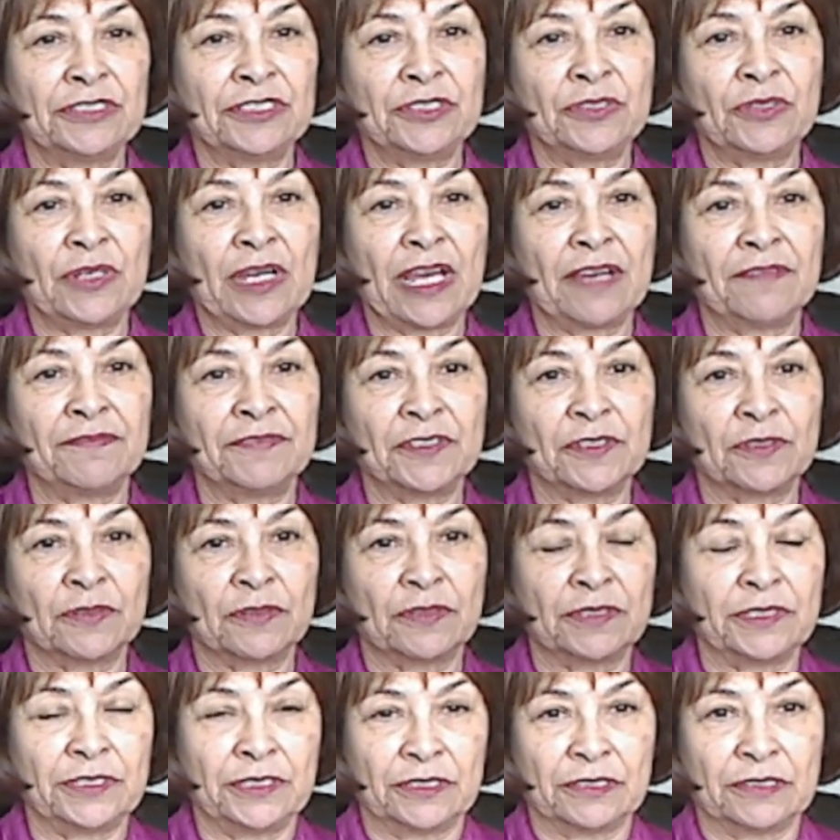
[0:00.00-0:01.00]
You have
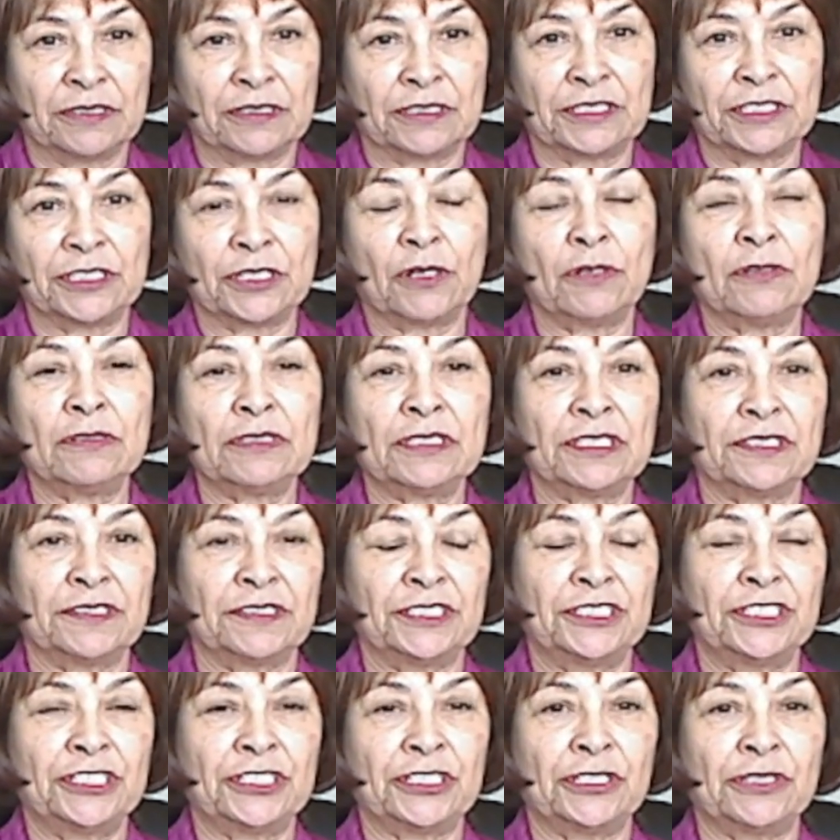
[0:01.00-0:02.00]
your chosen
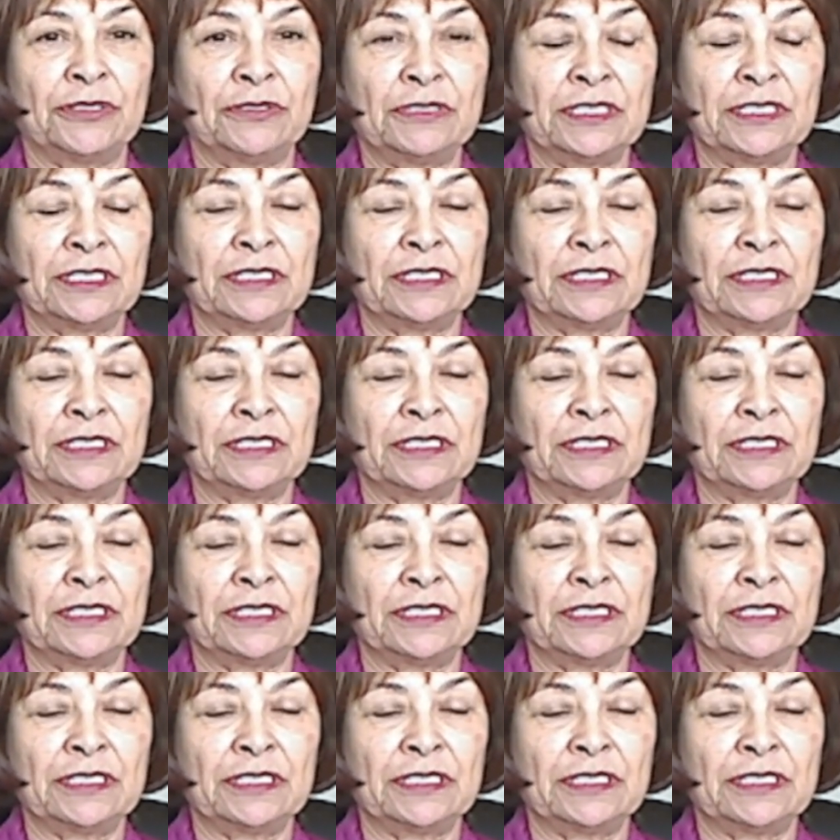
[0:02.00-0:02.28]
Jews,